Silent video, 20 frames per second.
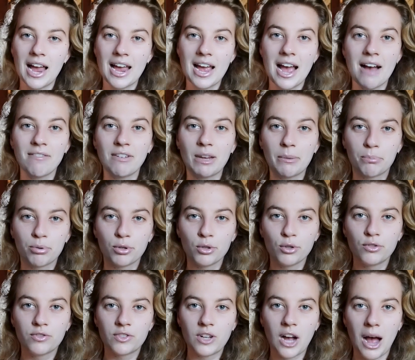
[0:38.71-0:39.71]
I have a
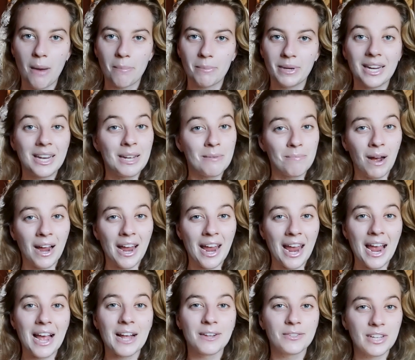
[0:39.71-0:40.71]
proof copy in my
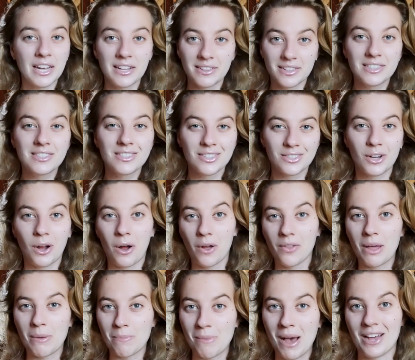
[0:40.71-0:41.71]
hands and this is all
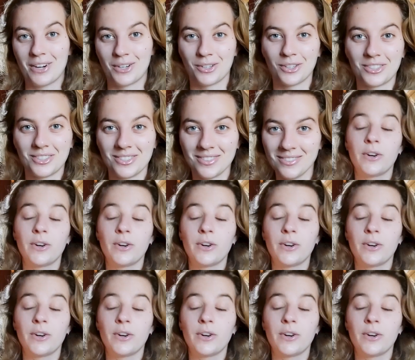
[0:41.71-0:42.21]
that matters.